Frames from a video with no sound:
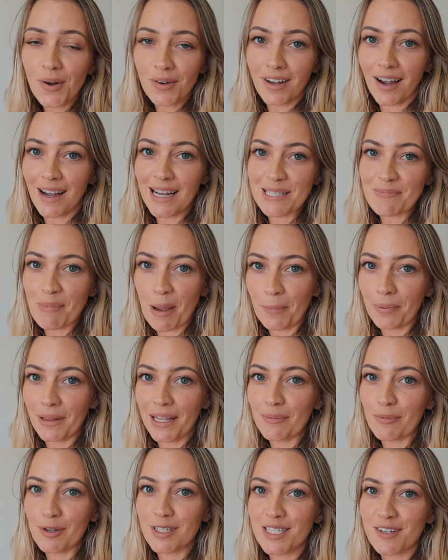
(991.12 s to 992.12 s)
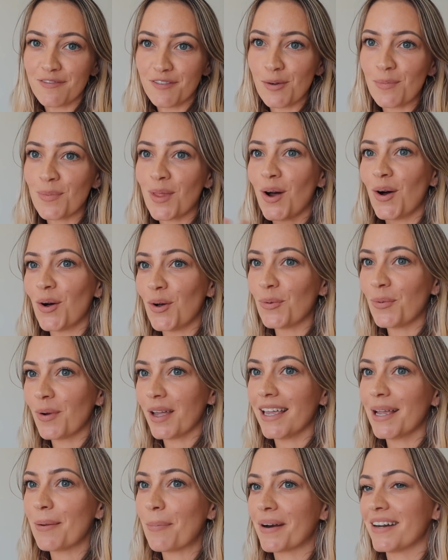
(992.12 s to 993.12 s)
guys, my plan was to film the whole
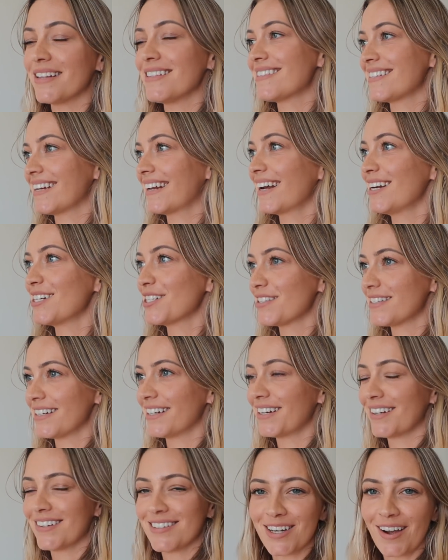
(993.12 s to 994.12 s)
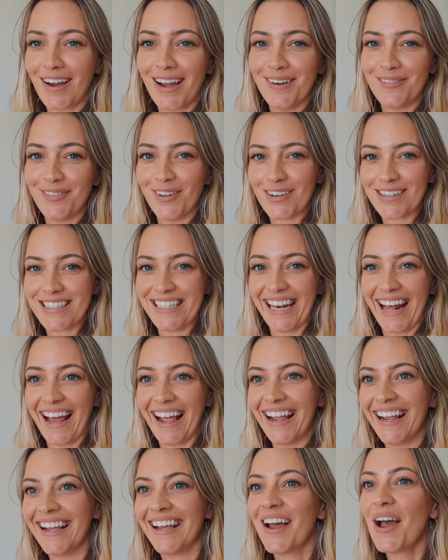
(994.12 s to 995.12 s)
week, but instead I just did an entire vlog
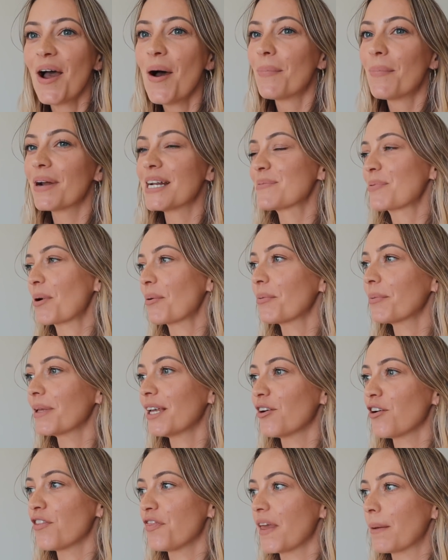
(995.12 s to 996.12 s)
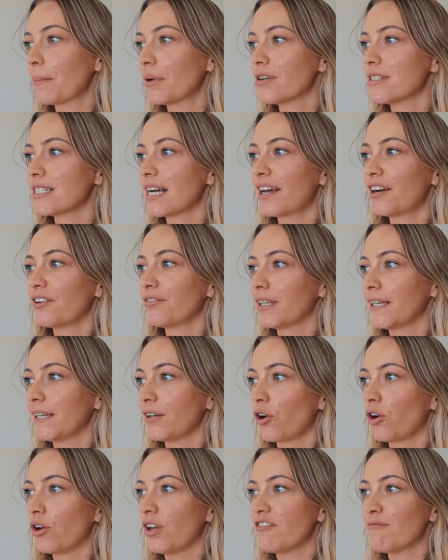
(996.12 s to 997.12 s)
today. But it's probably a good thing because I don't really
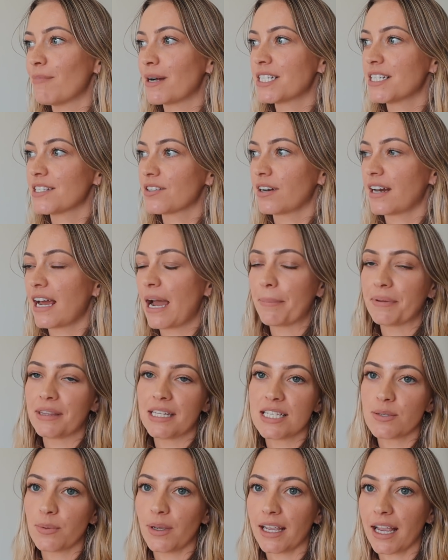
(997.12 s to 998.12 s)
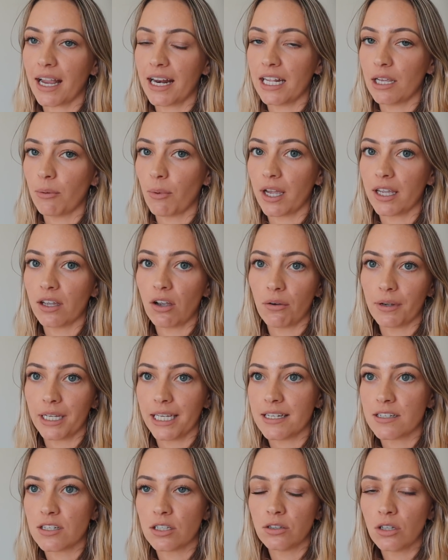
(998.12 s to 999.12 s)
know if much is gonna happen this week anyway
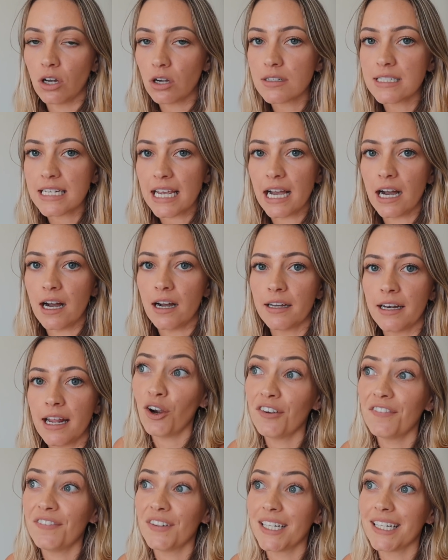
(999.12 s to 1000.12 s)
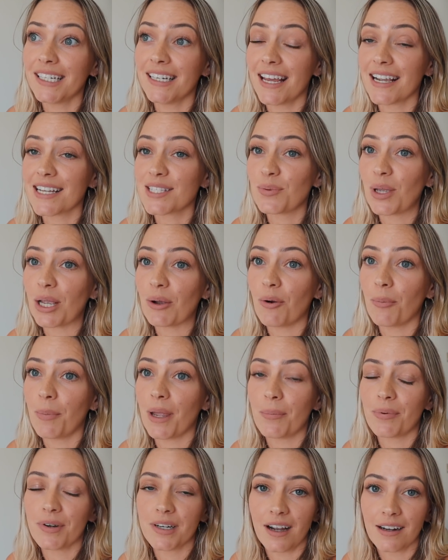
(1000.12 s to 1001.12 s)
going into lockdown. Hopefully next week will
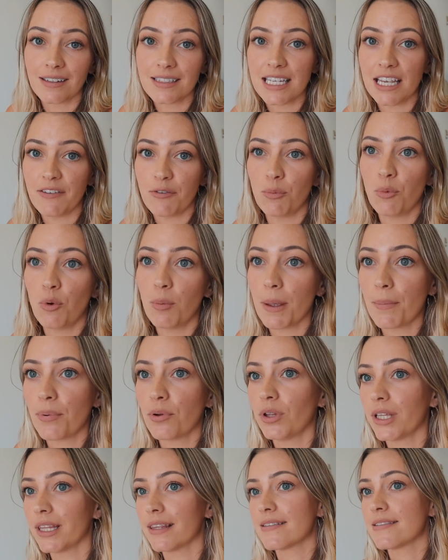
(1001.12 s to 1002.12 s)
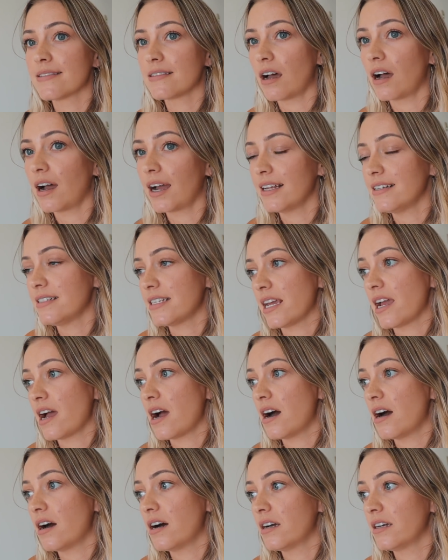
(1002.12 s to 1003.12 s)
be productive and we'll be pulling the sign
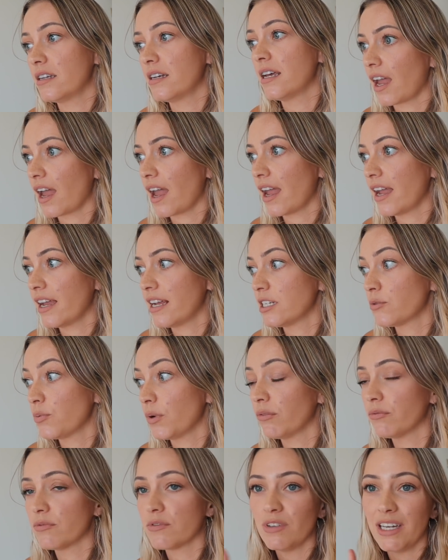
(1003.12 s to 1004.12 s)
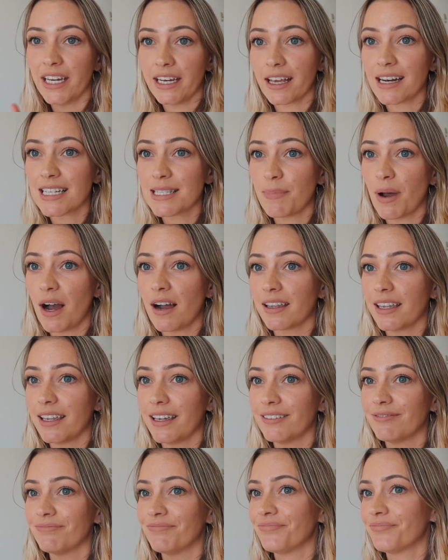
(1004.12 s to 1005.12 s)
down and we need to get a spark
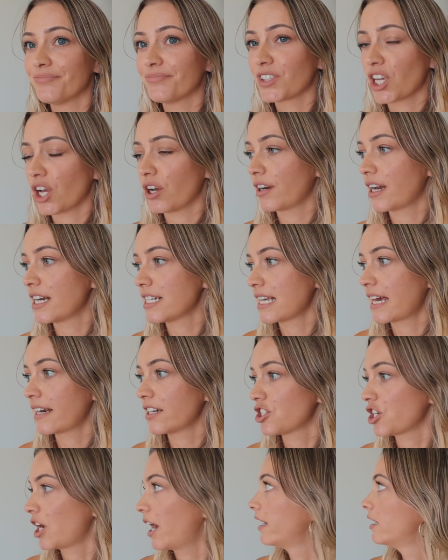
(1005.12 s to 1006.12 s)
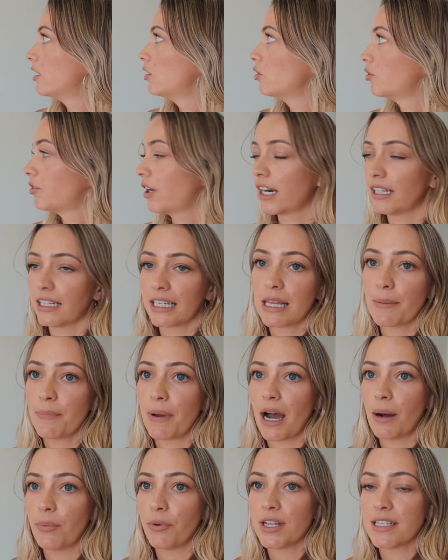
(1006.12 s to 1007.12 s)
in. Kurt and I just had a chat and a look around like their
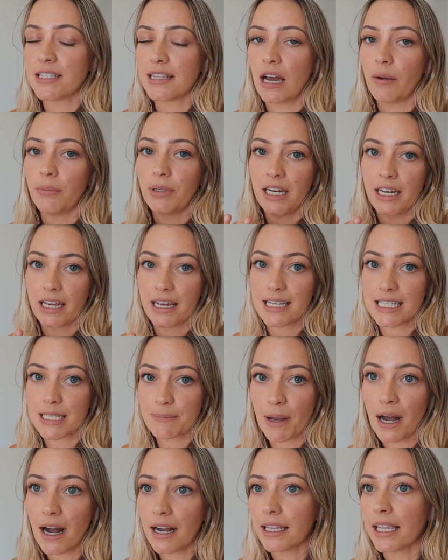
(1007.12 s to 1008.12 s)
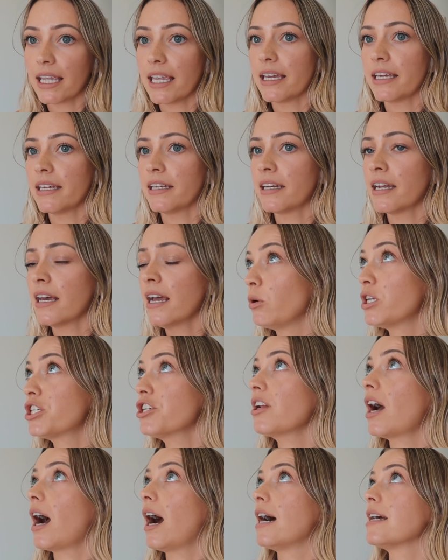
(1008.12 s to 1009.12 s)
PowerPoints and that. We need to get a spark in. We
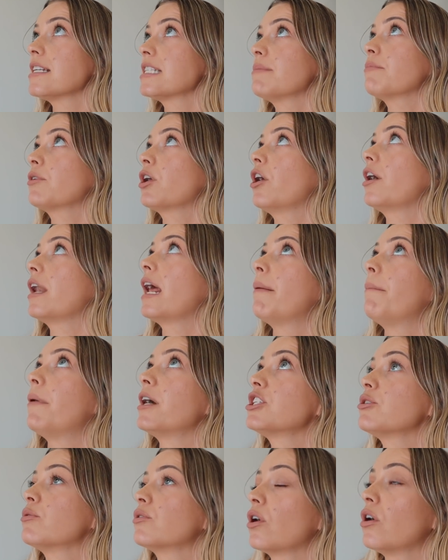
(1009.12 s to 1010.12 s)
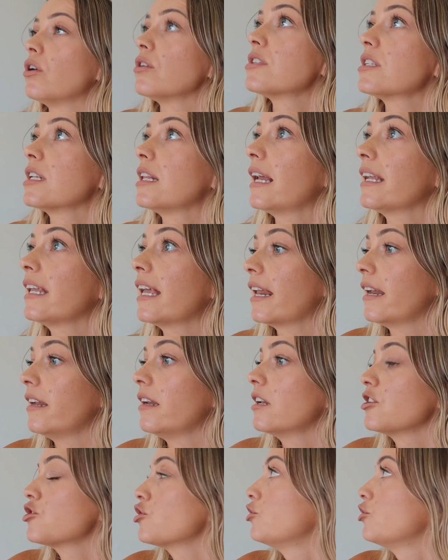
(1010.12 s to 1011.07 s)
should ask them, Kurt, how much it would cost to like get